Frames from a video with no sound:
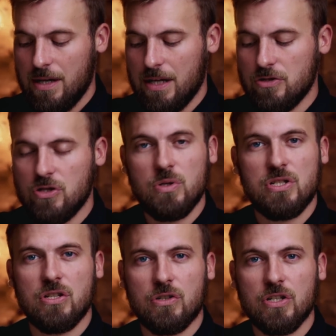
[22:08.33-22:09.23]
and
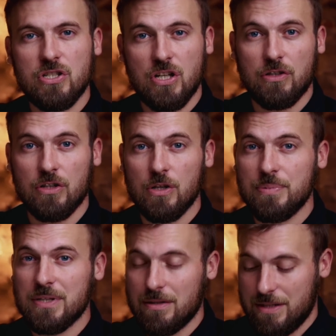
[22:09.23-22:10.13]
Jewish and Christian
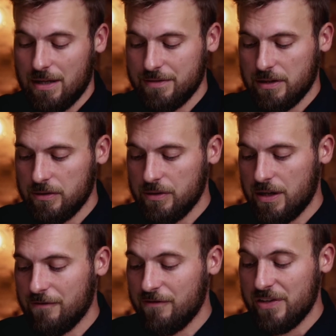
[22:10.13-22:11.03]
groups, ourselves
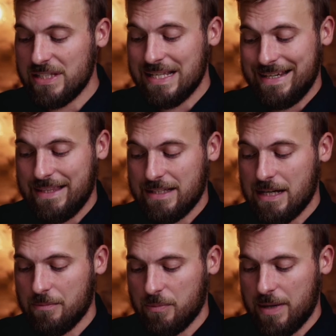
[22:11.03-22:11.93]
included, visited the
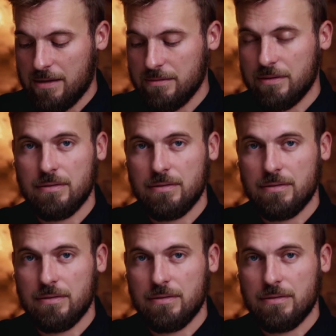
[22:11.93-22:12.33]
Temple Mount